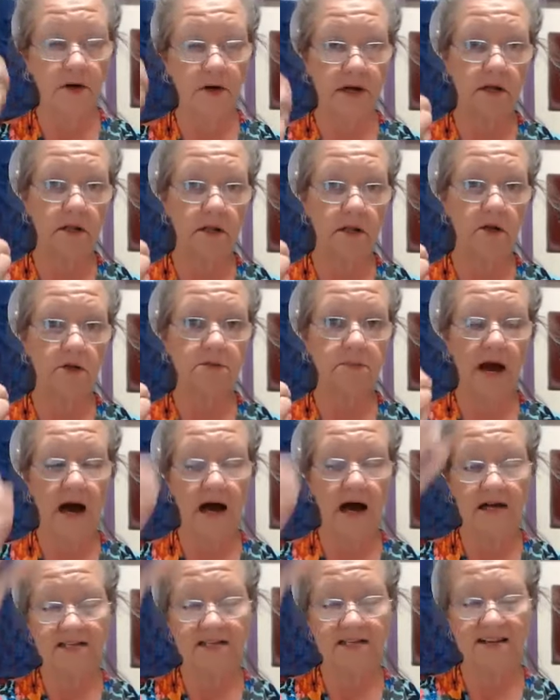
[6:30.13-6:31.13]
I close my
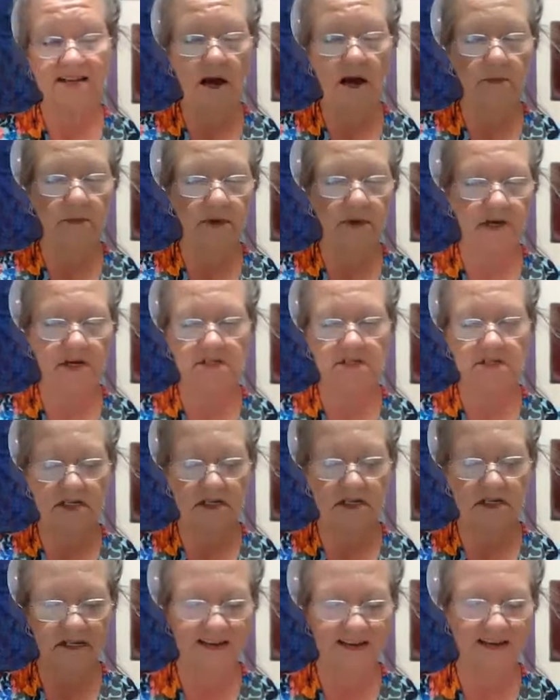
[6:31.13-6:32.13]
eyes a lot because
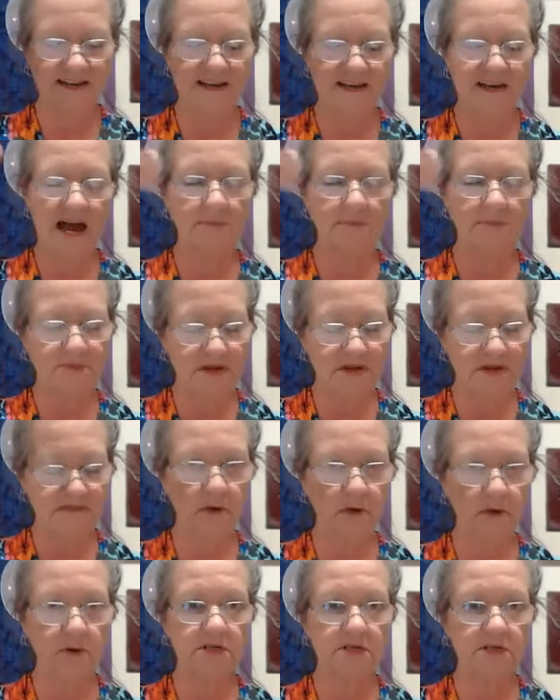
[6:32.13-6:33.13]
it helps me
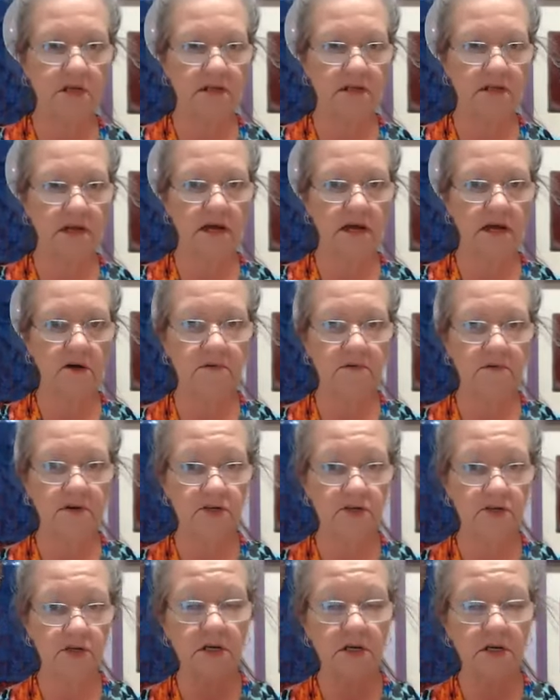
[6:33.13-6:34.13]
focus on the inner
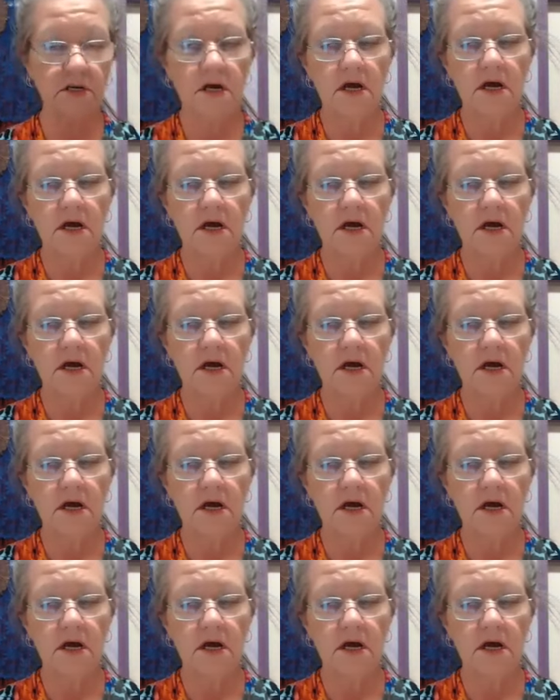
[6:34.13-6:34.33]
vision.